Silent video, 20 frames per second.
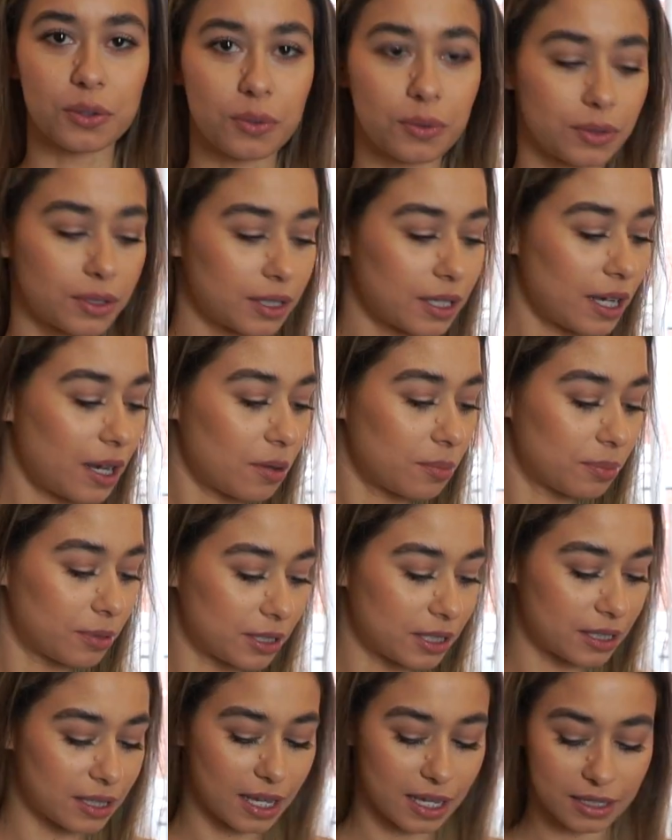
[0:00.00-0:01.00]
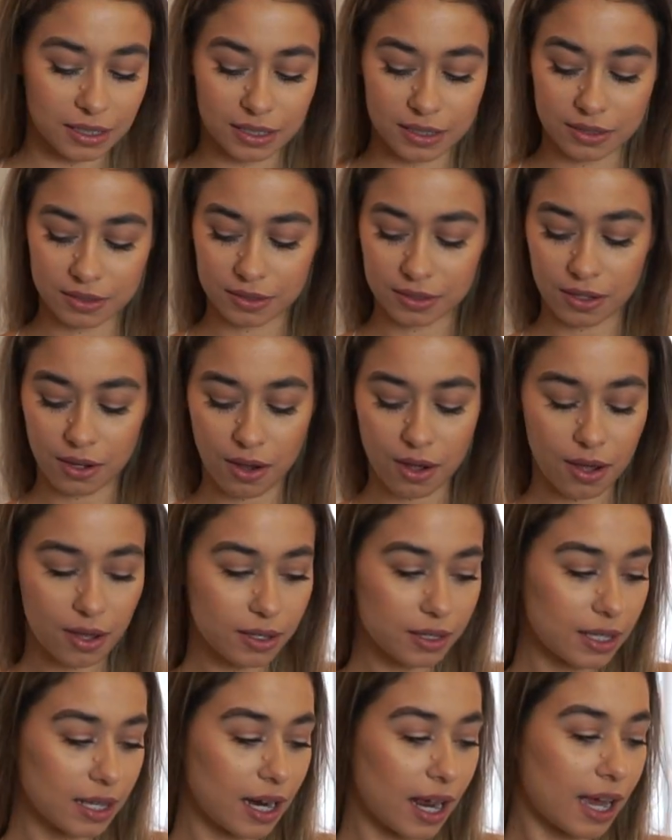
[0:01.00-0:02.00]
Look at how pretty that is.
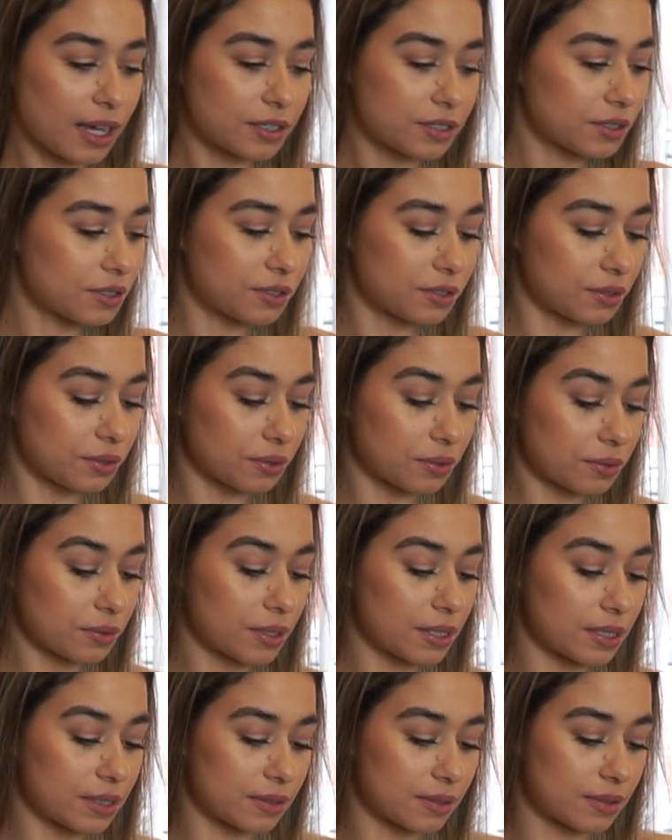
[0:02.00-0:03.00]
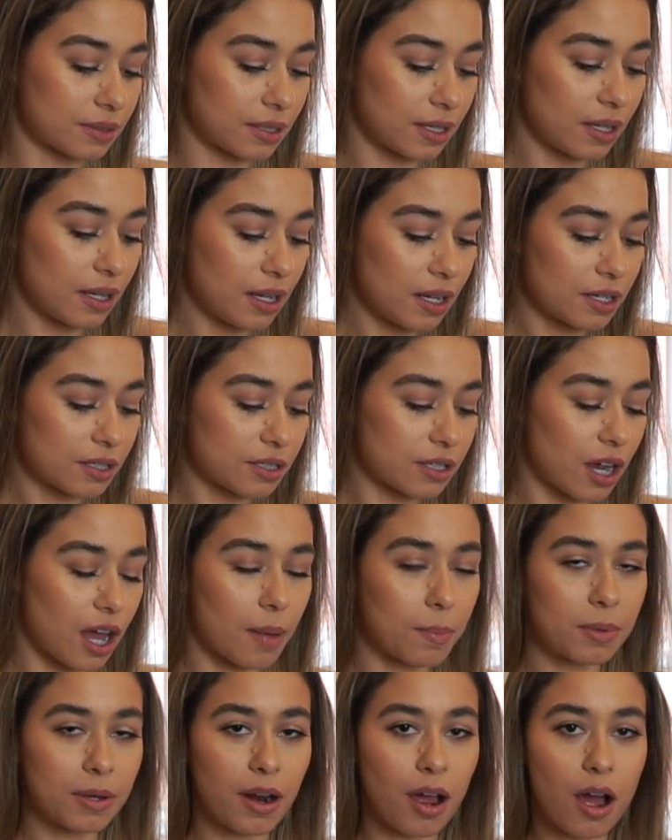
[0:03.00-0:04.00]
All that I just do is
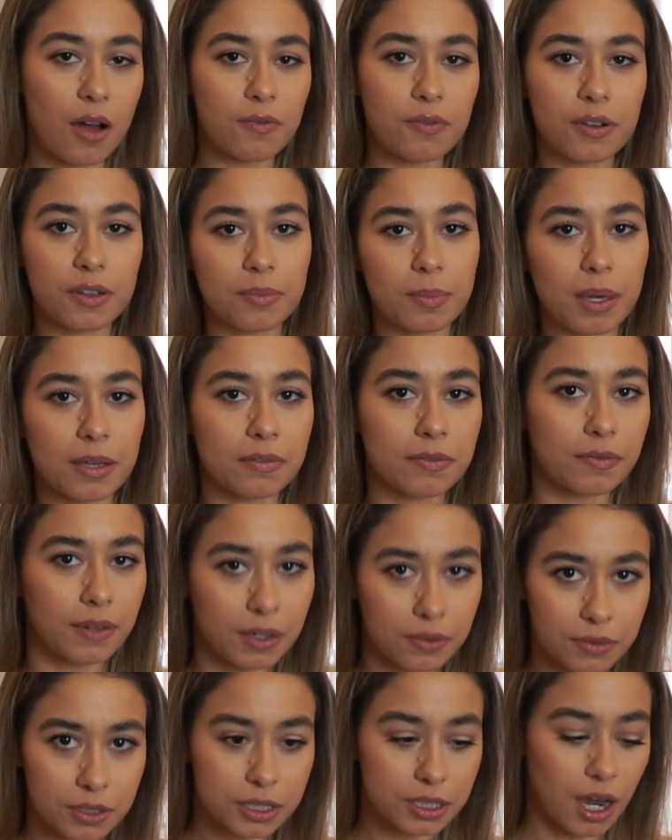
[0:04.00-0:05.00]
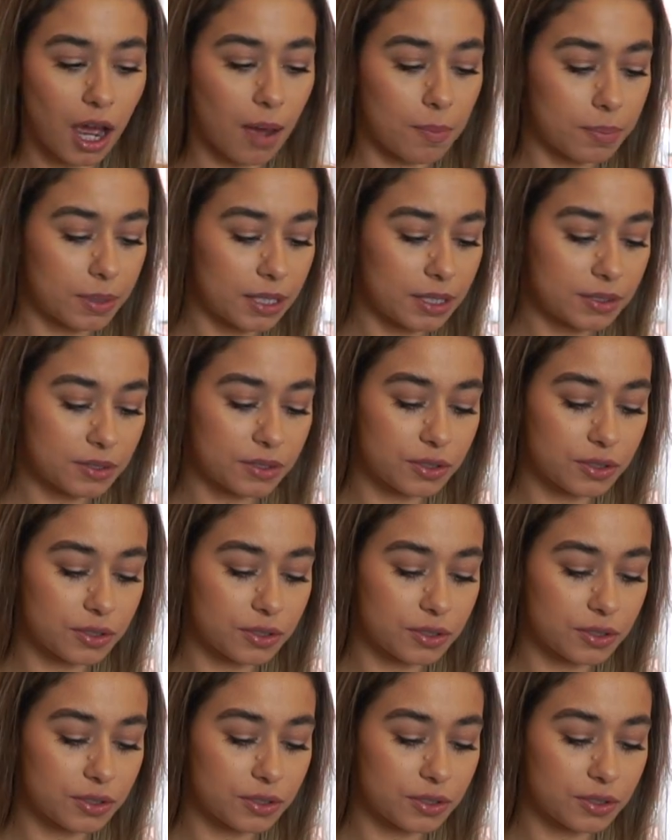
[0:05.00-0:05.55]
top it off with my favorite toppings.